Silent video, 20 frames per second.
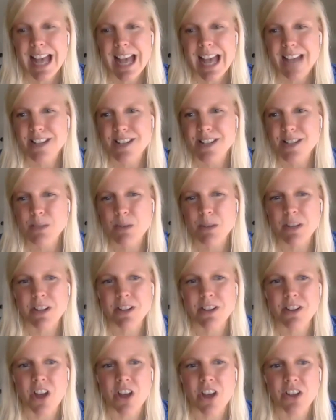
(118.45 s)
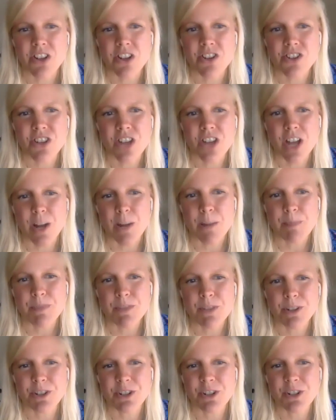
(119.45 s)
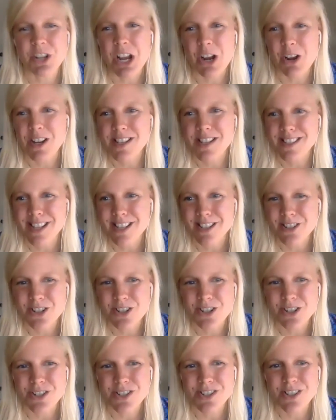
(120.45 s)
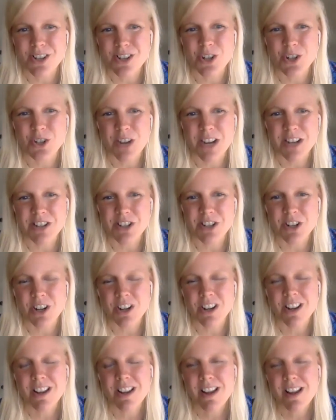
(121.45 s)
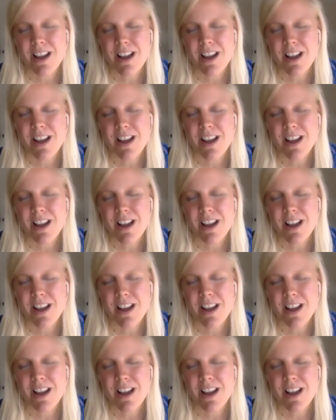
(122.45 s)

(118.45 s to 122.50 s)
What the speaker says: And I just want to acknowledge Dr. Carrie Sanders, our director.